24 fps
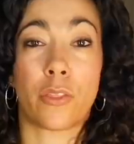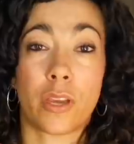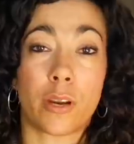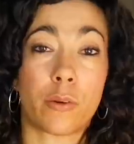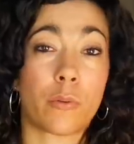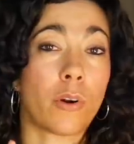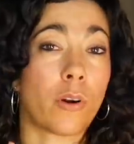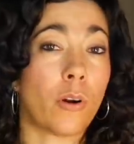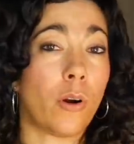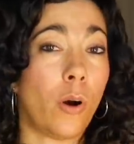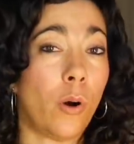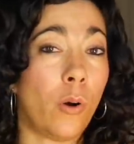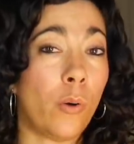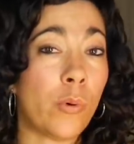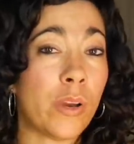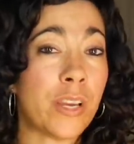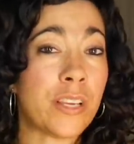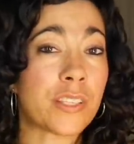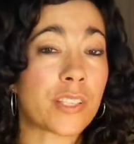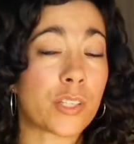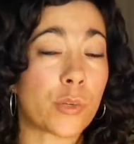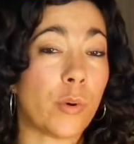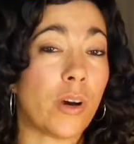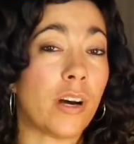There were
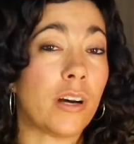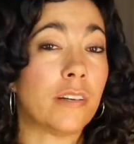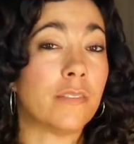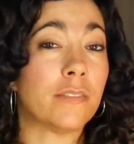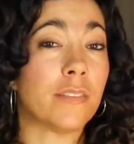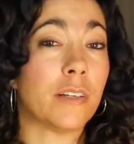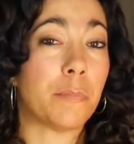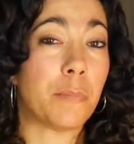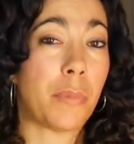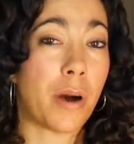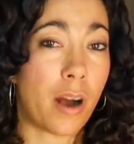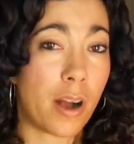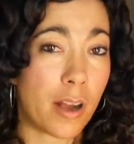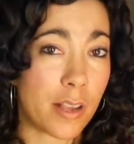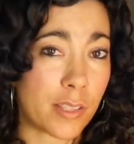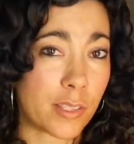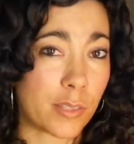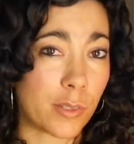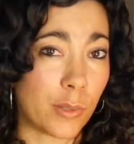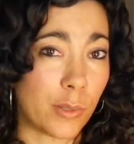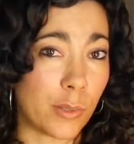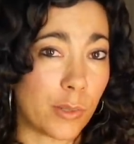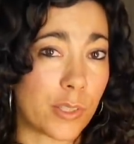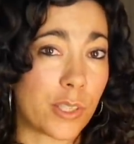always 12
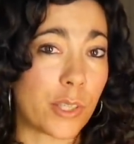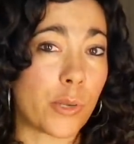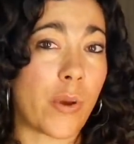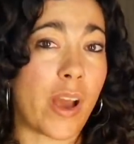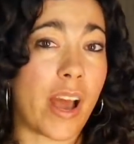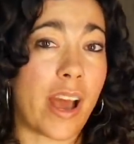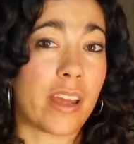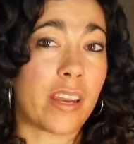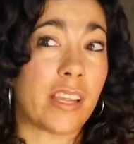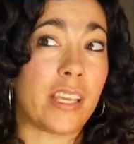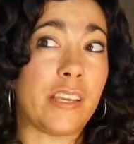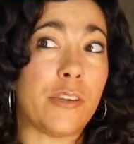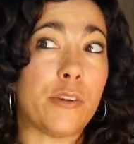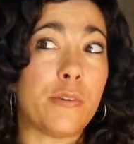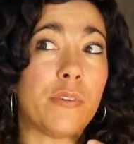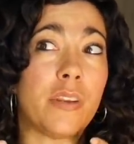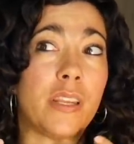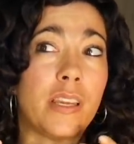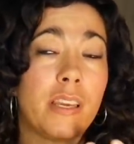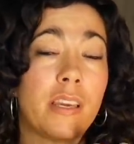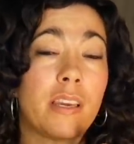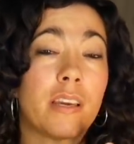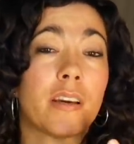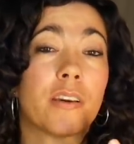apostles who had a
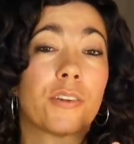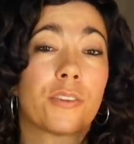unique